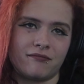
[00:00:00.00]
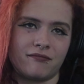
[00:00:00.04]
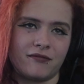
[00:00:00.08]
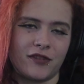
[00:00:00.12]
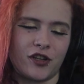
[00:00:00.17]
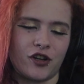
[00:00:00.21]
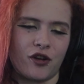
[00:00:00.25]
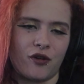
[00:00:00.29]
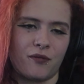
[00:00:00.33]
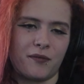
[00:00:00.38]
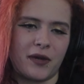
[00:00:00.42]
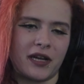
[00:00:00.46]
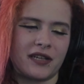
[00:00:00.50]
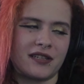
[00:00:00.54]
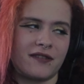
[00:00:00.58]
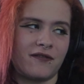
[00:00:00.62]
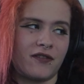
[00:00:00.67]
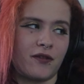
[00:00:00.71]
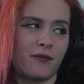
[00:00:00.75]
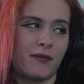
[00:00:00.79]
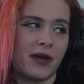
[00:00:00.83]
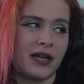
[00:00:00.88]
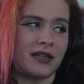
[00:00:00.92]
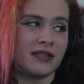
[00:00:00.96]
mix of
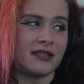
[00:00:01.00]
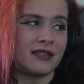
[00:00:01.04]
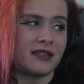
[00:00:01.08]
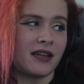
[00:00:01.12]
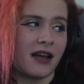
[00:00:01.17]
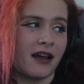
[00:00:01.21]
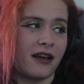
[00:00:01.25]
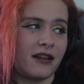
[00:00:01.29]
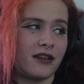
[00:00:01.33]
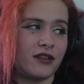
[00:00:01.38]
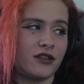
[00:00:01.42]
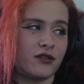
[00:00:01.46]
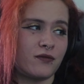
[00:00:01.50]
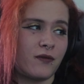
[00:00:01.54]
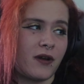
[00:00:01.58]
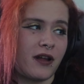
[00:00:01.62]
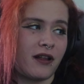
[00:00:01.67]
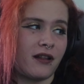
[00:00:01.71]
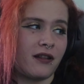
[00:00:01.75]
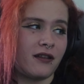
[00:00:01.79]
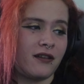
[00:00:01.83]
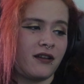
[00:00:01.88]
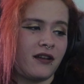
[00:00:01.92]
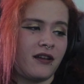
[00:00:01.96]
the men's style as
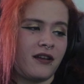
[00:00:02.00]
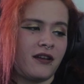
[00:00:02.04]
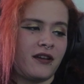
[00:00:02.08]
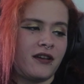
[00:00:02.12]
well.